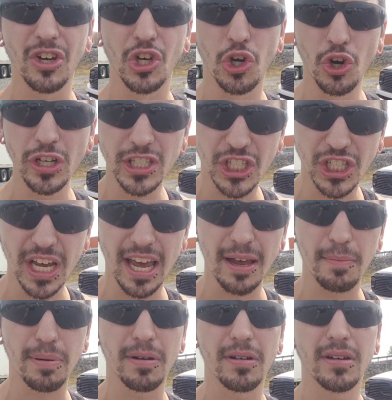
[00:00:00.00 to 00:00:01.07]
good shape,
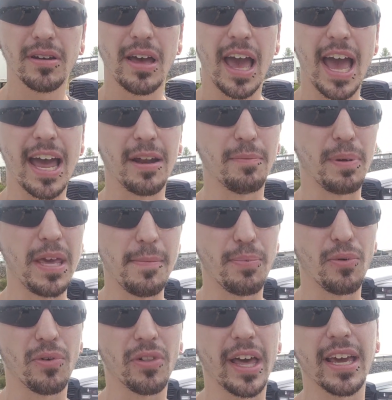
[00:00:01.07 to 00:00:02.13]
and
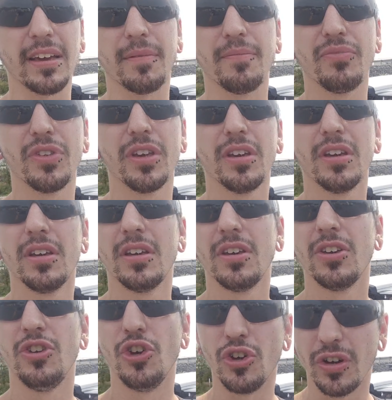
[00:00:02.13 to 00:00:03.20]
people, like,
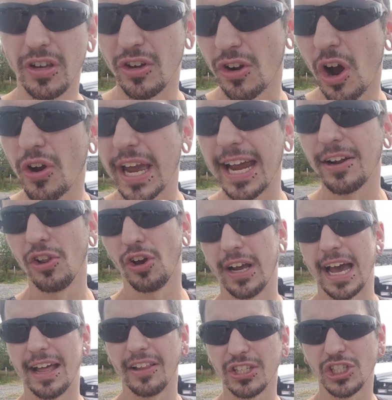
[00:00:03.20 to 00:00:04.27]
you're okay to look
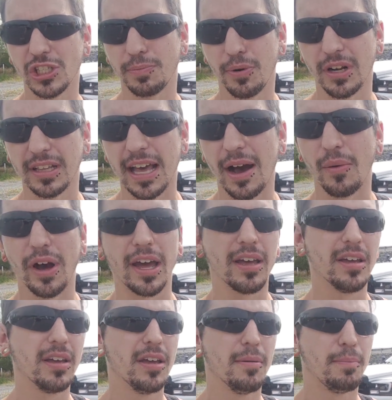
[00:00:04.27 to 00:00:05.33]
at. Let's just put it that way.
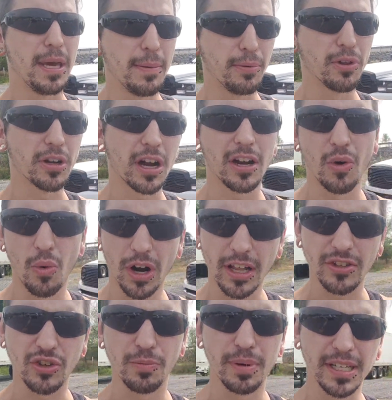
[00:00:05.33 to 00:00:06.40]
People are gonna wanna
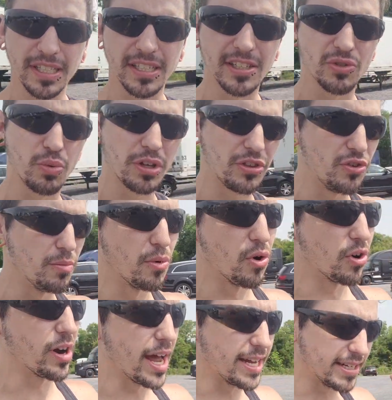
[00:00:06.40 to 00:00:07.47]
do business with you
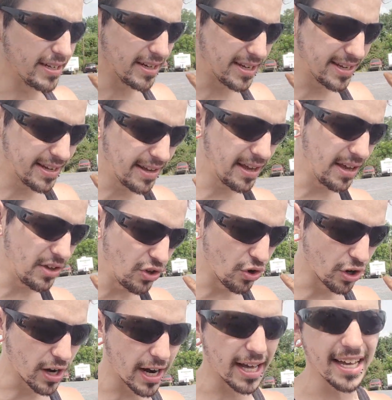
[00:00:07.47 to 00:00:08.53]
more, and you're
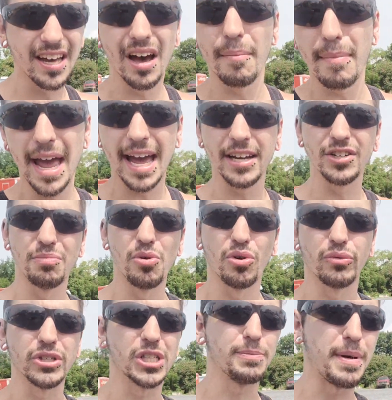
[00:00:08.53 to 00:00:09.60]
gonna command more
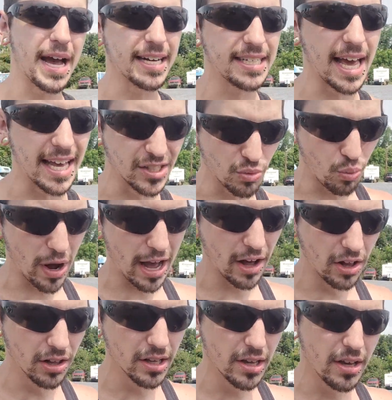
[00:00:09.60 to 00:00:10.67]
respect as
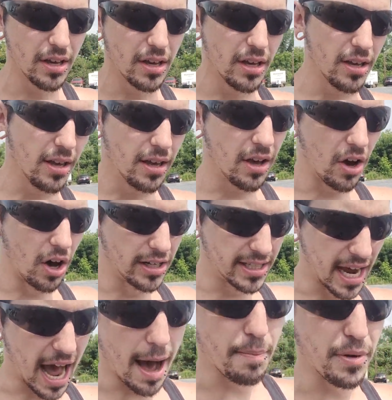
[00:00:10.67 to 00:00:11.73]
well. On
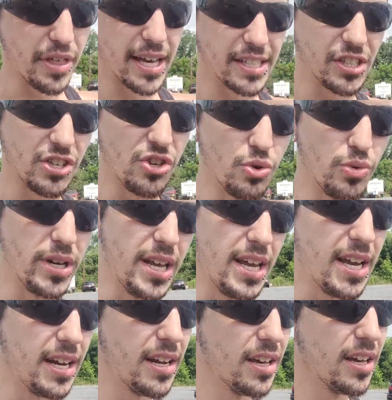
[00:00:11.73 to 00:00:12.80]
top of this, you need